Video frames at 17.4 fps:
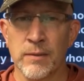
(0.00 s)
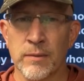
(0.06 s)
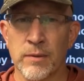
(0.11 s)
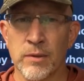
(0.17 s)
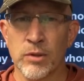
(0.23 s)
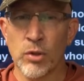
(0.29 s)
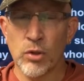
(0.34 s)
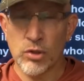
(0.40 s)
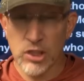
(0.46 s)

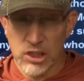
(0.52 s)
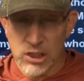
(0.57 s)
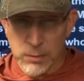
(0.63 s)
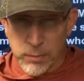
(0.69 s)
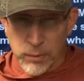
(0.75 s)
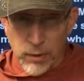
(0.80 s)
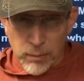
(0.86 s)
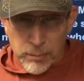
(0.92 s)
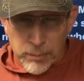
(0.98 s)
So as,
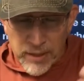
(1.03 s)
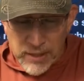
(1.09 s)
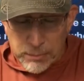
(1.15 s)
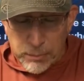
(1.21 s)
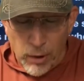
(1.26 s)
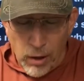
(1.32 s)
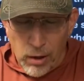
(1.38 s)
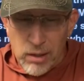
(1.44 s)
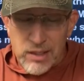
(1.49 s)
as
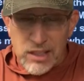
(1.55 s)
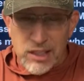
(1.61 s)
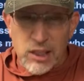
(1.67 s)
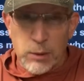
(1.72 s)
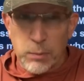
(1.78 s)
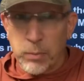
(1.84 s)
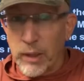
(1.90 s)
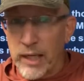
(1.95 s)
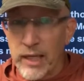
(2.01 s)
Paul is
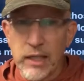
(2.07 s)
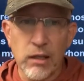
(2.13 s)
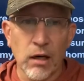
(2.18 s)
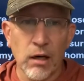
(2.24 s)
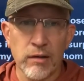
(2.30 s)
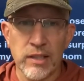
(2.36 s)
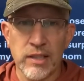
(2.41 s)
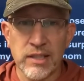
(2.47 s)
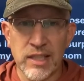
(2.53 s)
explaining
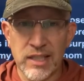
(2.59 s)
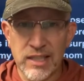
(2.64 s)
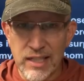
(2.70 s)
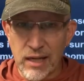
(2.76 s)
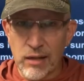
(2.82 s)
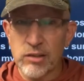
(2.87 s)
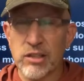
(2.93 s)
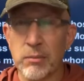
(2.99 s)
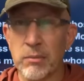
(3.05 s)
all this, he
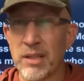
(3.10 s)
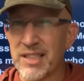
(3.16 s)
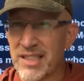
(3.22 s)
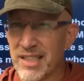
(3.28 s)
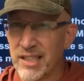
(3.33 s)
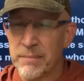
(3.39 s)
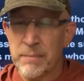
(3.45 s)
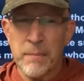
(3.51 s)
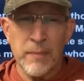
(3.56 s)
tells them,
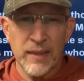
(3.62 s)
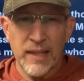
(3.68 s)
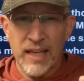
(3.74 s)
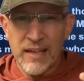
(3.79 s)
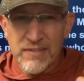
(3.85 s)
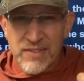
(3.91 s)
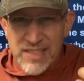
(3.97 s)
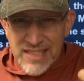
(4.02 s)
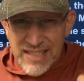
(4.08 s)
listen,
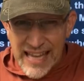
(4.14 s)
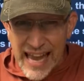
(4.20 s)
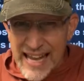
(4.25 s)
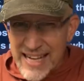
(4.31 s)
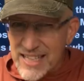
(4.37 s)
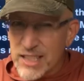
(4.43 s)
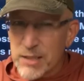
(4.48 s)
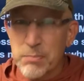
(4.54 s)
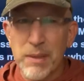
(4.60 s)
if
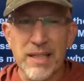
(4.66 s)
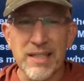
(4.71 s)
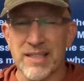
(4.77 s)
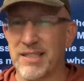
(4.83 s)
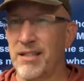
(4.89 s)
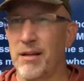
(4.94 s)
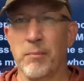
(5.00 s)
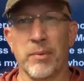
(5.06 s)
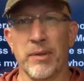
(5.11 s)
status meant
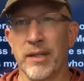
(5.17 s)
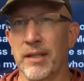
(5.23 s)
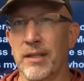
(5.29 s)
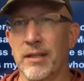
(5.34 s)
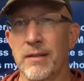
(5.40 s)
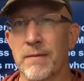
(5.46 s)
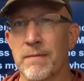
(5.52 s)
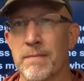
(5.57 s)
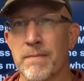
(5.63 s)
something,
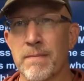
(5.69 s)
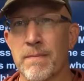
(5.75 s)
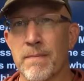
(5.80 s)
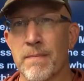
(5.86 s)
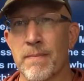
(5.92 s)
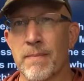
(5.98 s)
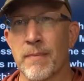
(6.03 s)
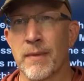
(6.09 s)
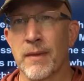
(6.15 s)

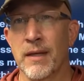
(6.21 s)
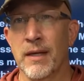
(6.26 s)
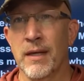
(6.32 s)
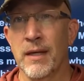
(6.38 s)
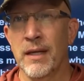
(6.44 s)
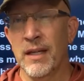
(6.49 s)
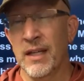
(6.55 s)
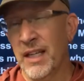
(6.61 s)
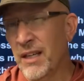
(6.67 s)

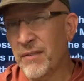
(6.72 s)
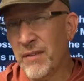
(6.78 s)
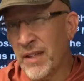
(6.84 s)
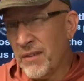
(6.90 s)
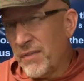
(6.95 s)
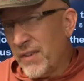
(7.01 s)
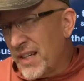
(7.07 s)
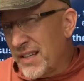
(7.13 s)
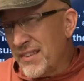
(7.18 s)
if,
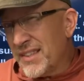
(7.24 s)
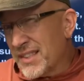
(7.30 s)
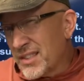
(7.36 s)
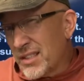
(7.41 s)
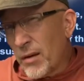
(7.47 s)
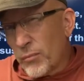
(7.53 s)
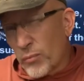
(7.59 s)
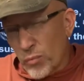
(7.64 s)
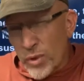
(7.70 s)
if any of this
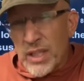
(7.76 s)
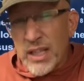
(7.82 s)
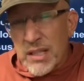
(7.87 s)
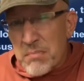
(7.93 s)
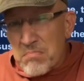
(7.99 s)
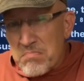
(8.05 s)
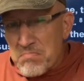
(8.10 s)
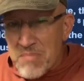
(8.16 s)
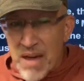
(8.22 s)
stuff really
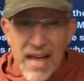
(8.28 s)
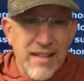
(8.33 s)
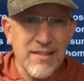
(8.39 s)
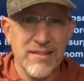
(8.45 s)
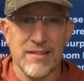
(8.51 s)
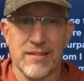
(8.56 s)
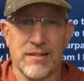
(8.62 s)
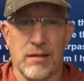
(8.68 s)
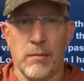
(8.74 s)
meant
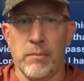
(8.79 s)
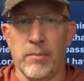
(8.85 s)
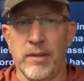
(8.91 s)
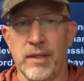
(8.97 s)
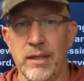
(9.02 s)
something,